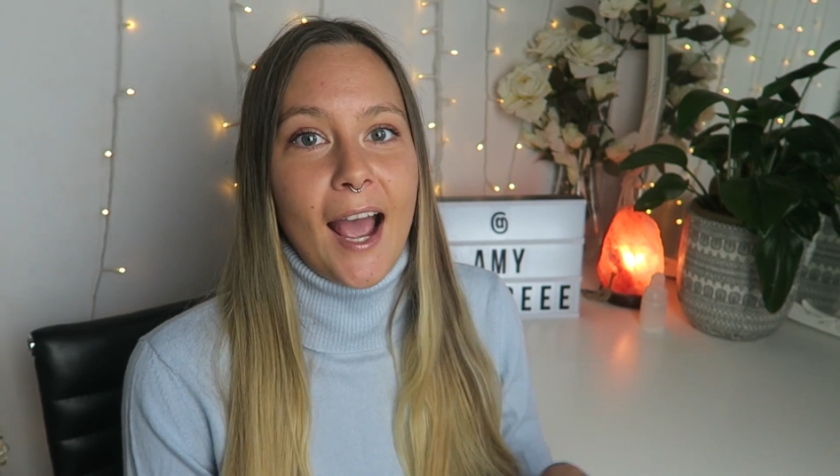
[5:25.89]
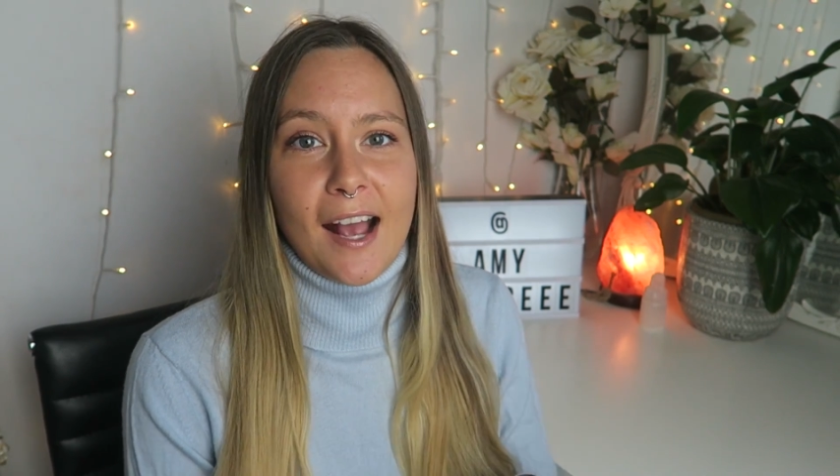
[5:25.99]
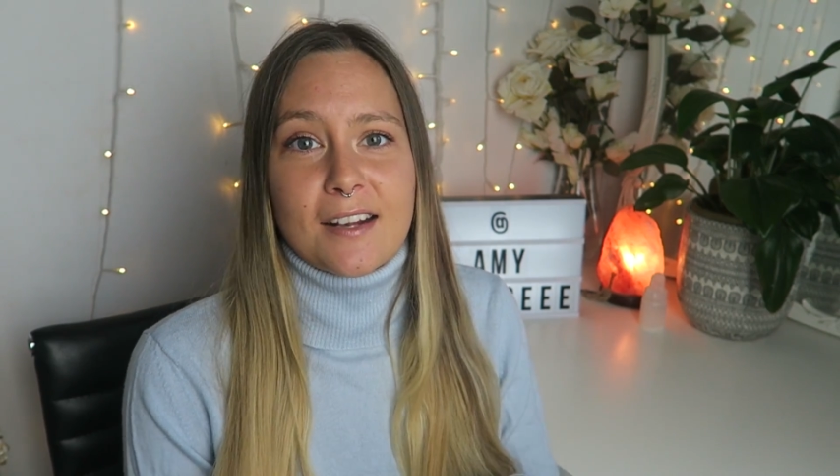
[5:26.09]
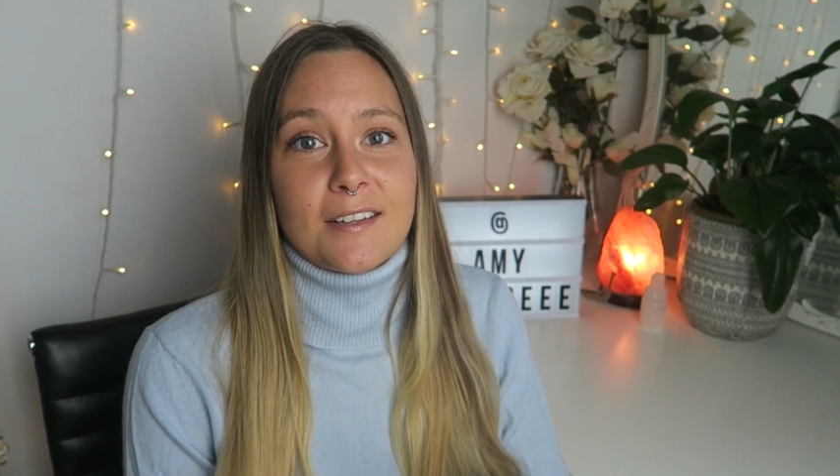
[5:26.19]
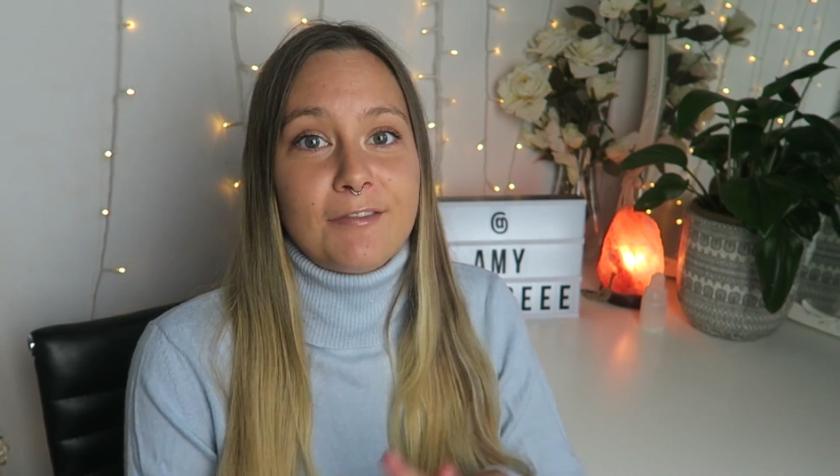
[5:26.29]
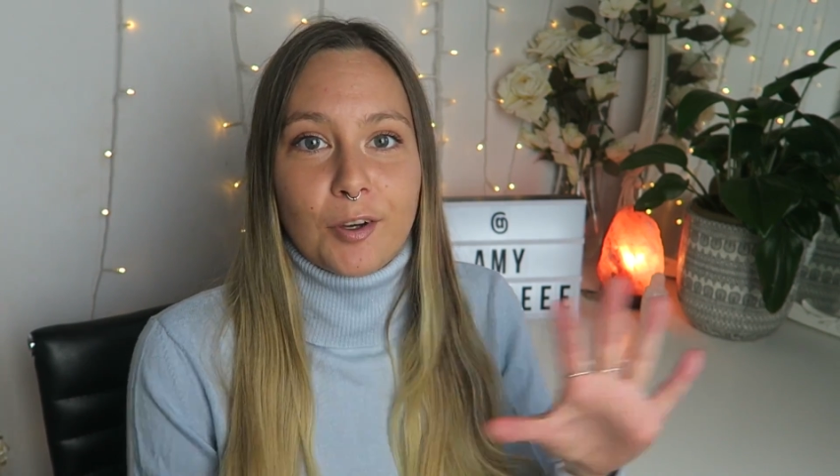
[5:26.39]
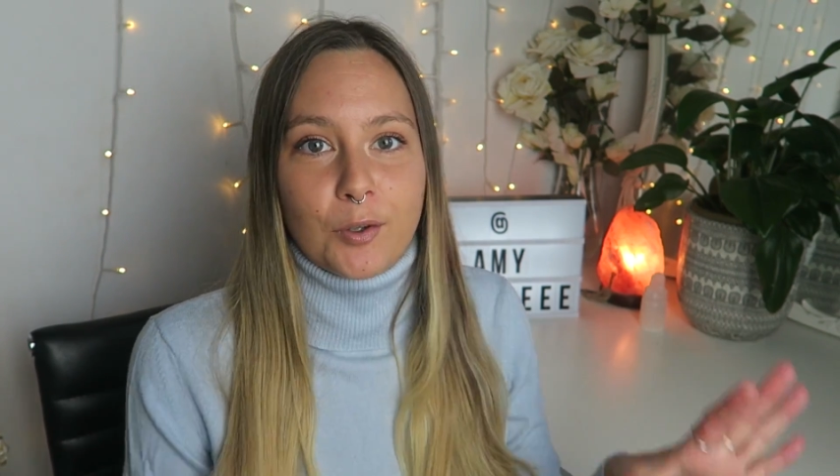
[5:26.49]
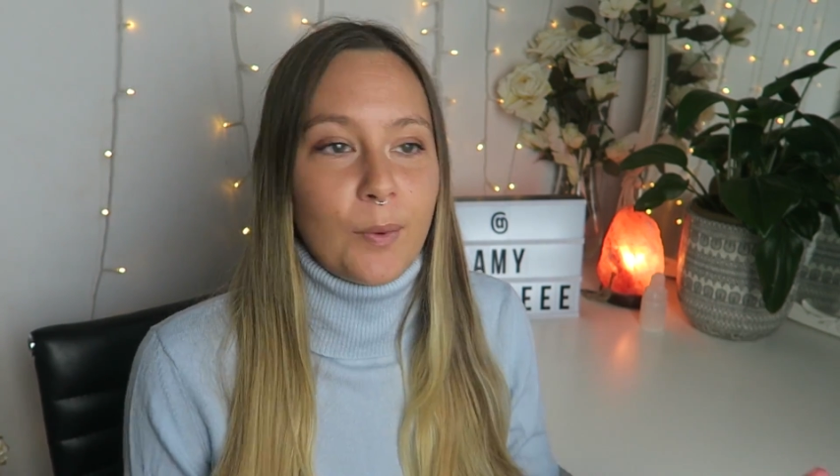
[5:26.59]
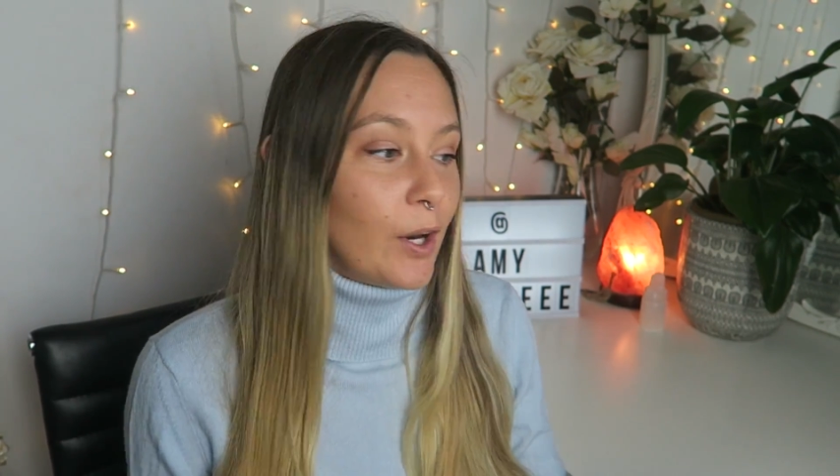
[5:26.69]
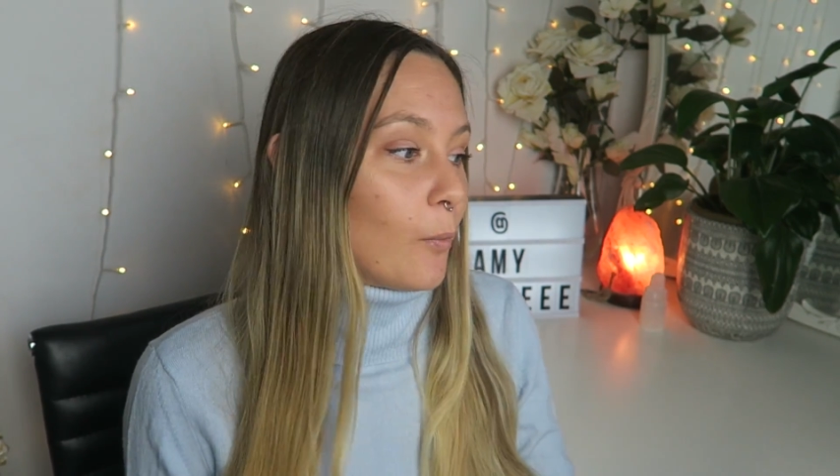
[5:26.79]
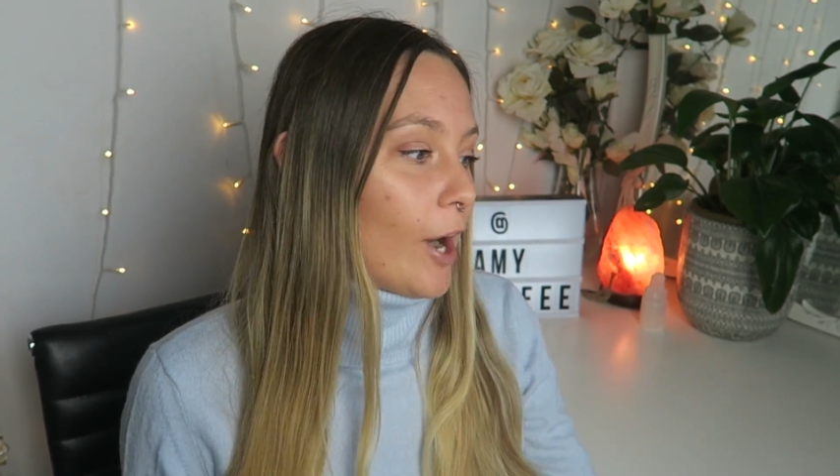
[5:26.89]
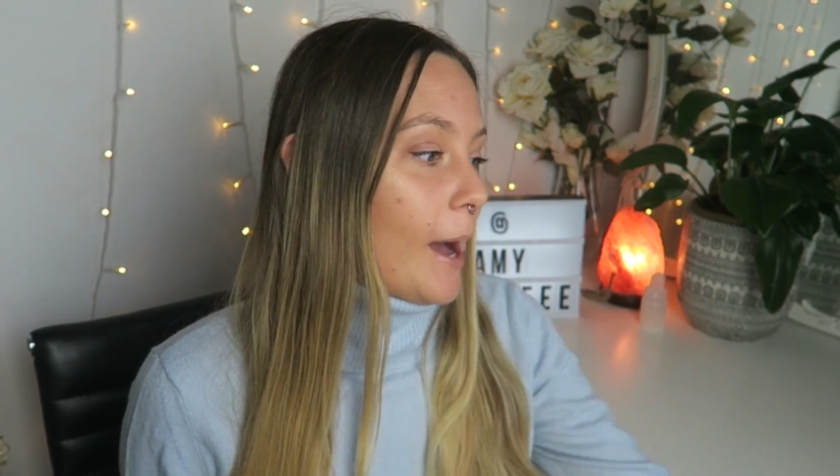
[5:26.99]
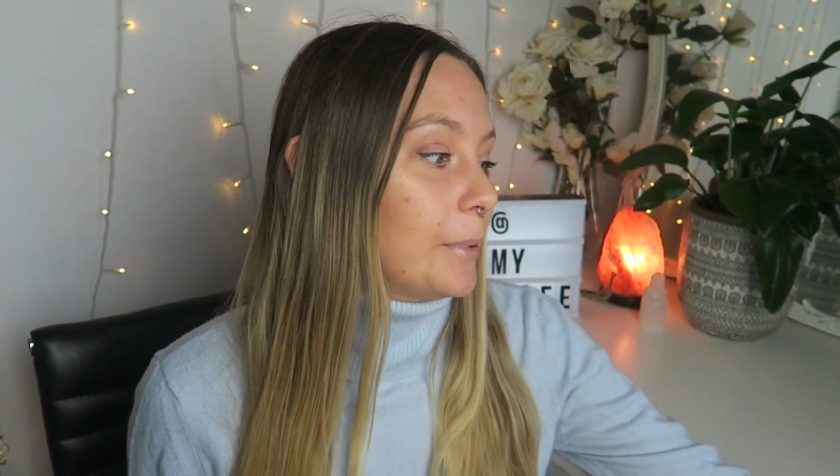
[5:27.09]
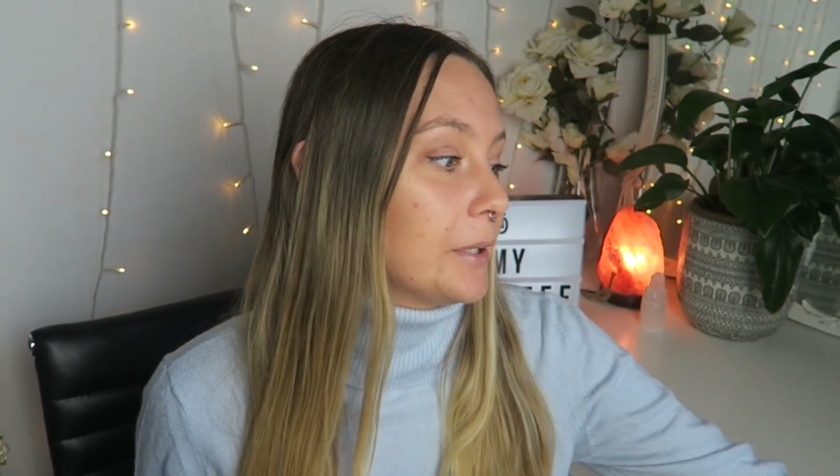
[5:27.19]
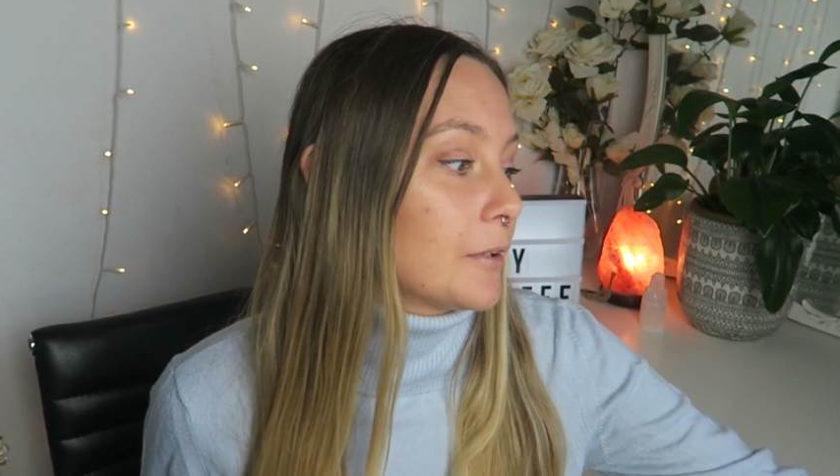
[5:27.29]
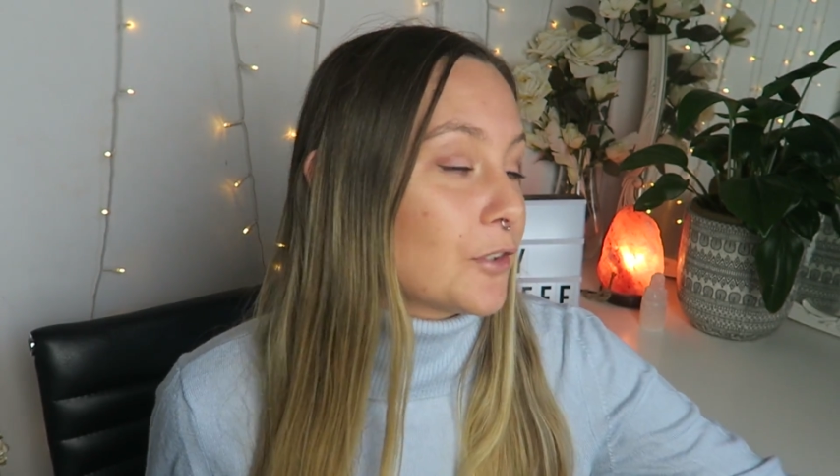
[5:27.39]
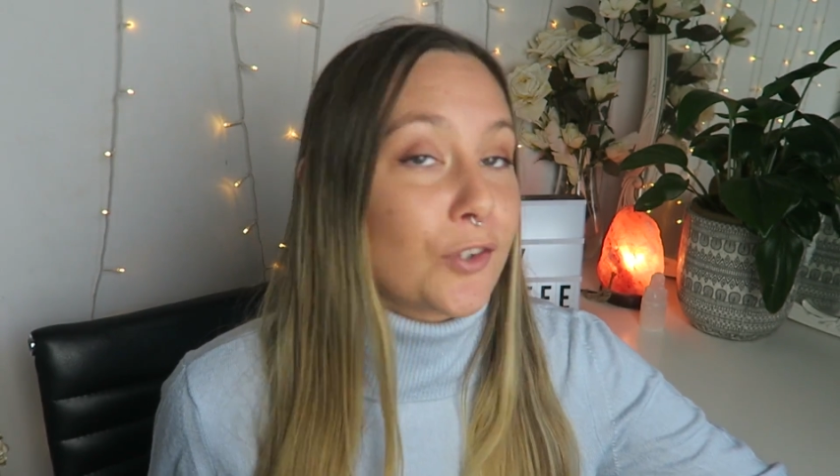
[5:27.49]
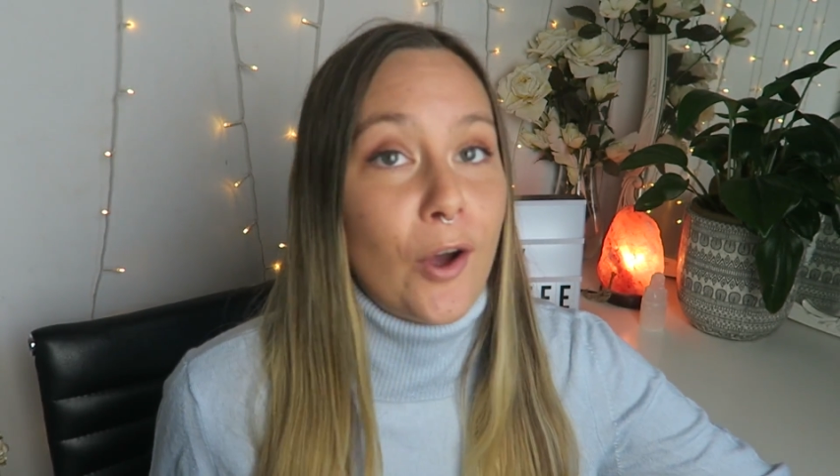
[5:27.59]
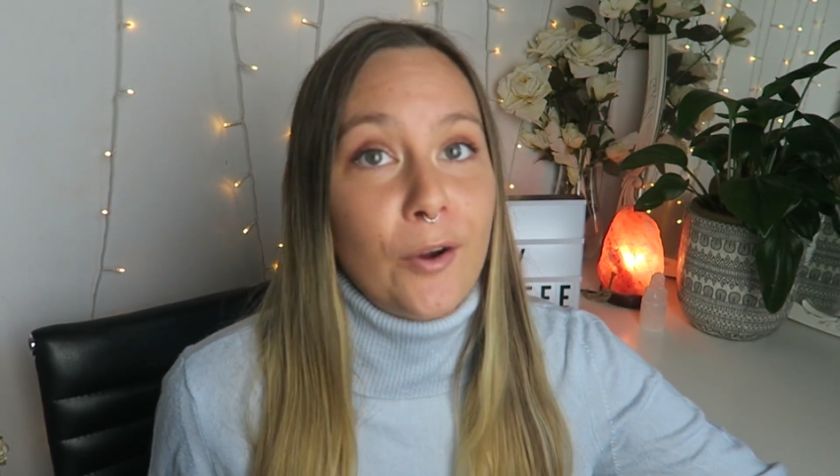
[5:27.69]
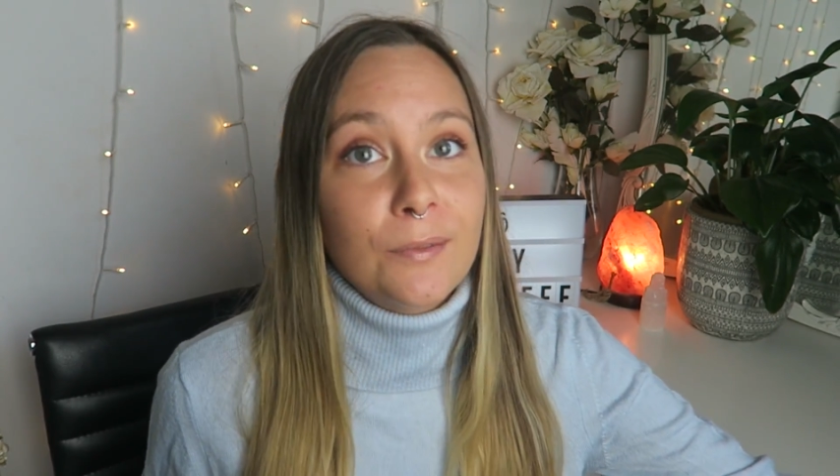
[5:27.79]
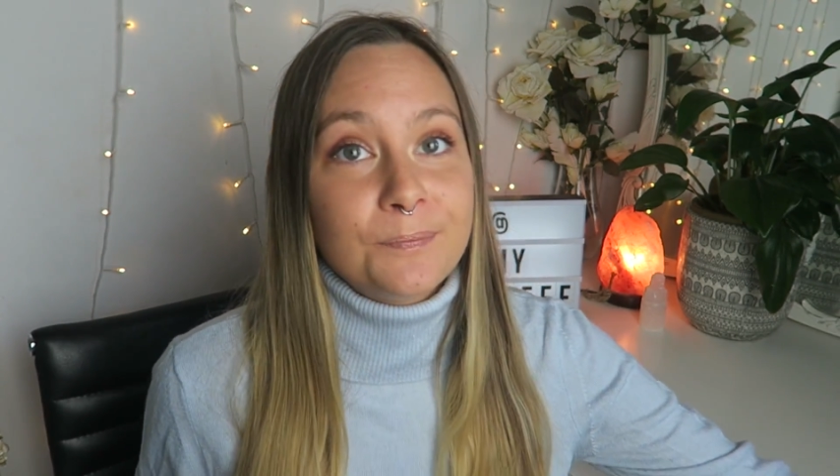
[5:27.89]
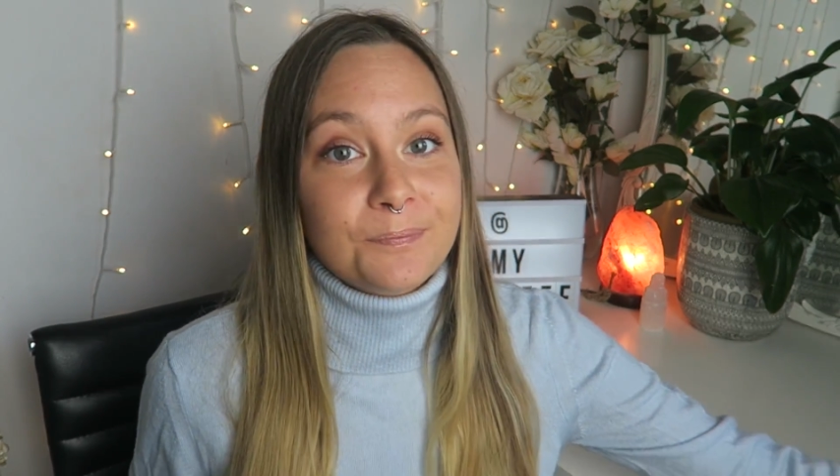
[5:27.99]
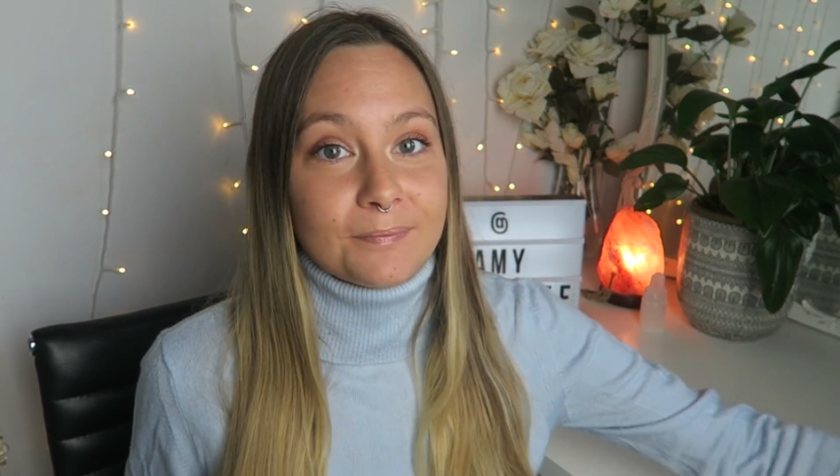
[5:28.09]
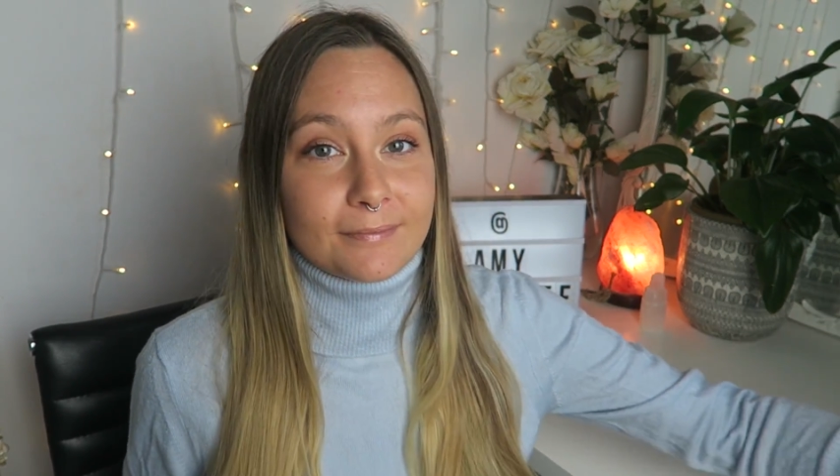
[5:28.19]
and fill you in on what happened. So